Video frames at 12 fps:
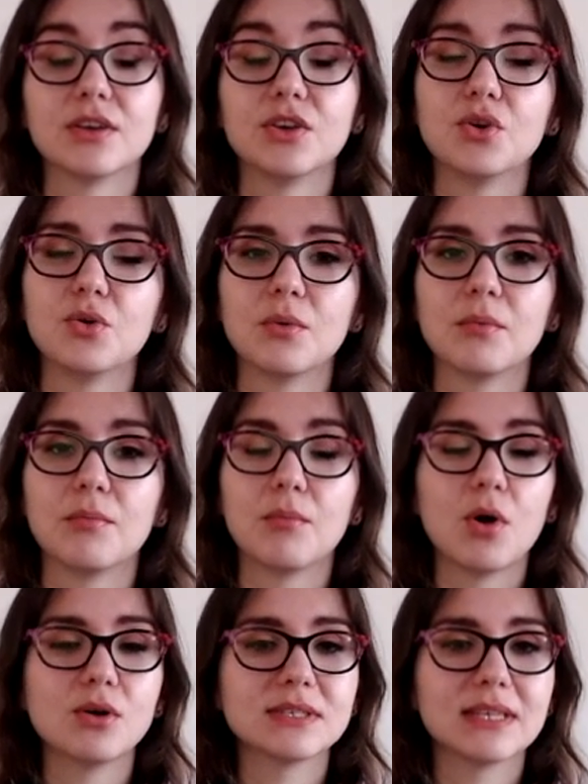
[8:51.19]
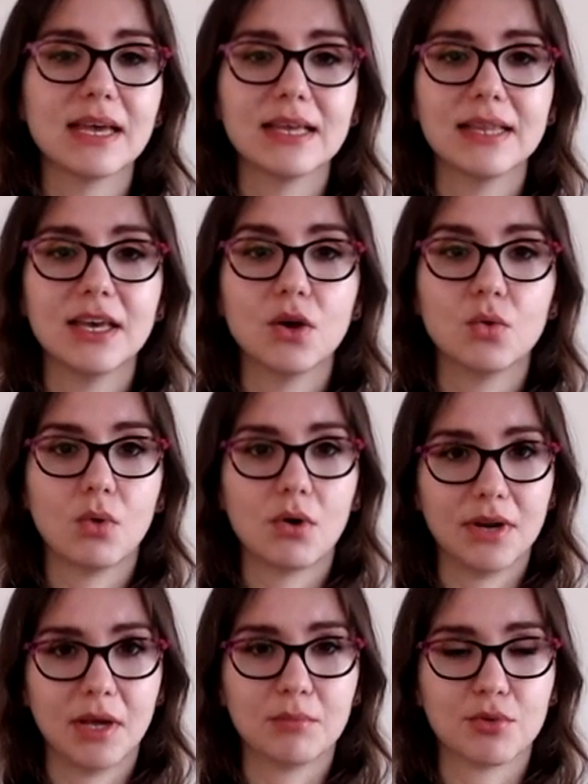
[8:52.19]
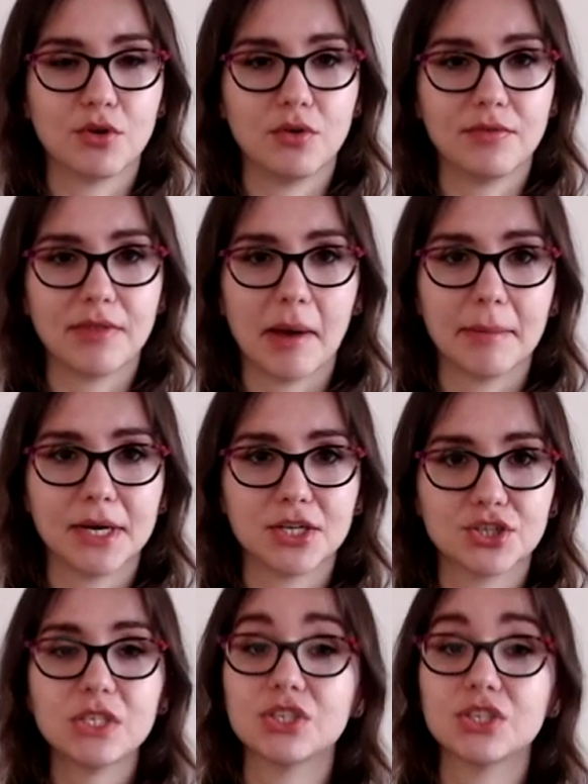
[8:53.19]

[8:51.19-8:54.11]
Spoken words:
you most likely won't improve that much.